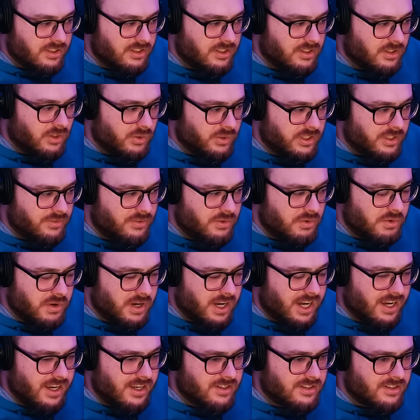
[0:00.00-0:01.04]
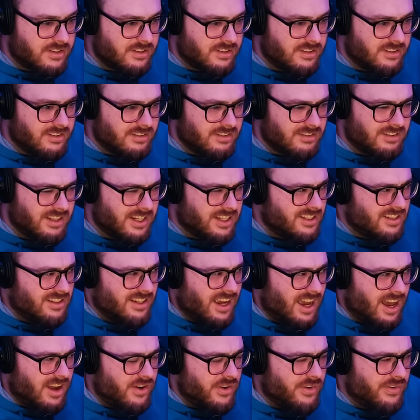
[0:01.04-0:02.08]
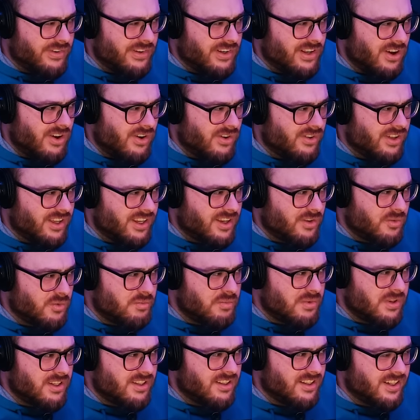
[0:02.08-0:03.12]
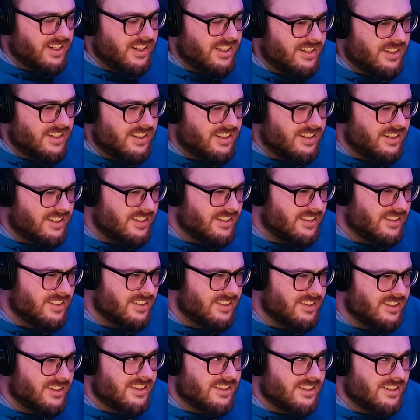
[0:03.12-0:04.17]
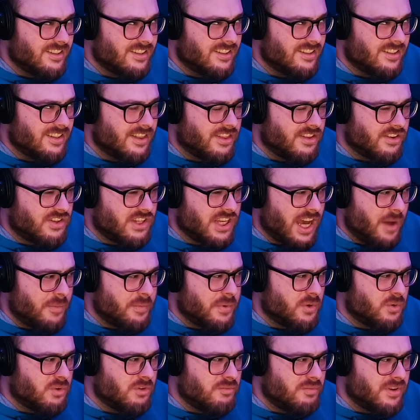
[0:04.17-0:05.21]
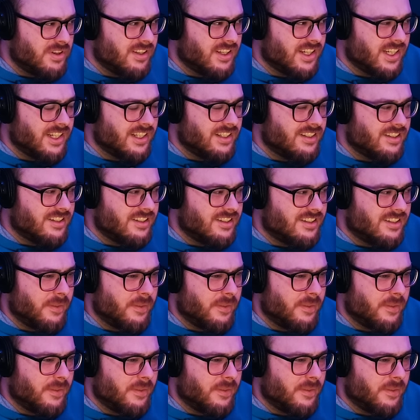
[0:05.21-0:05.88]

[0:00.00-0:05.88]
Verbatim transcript: only if you ask like I don't even know like it would be like the topic would be like,